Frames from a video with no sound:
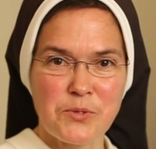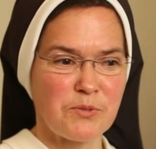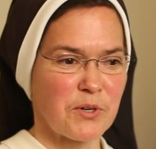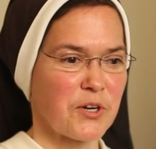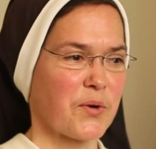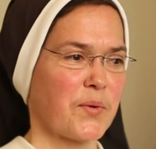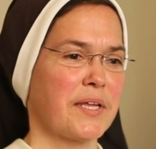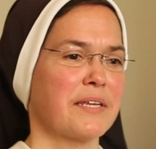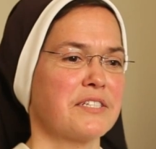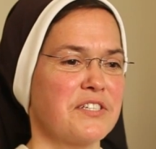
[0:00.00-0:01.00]
which were
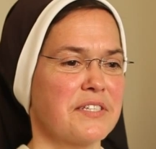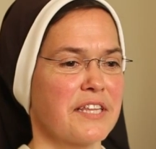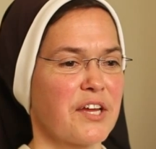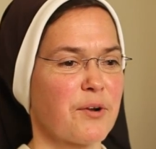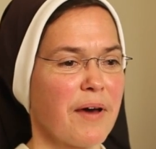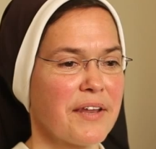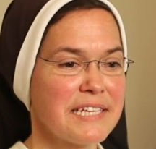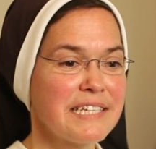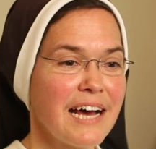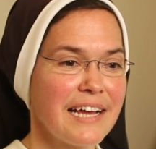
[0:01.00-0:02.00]
growing. She said they were about
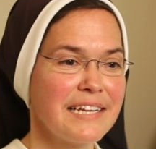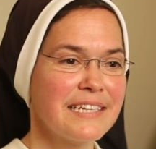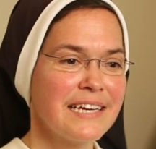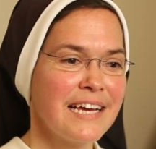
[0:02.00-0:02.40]
his height.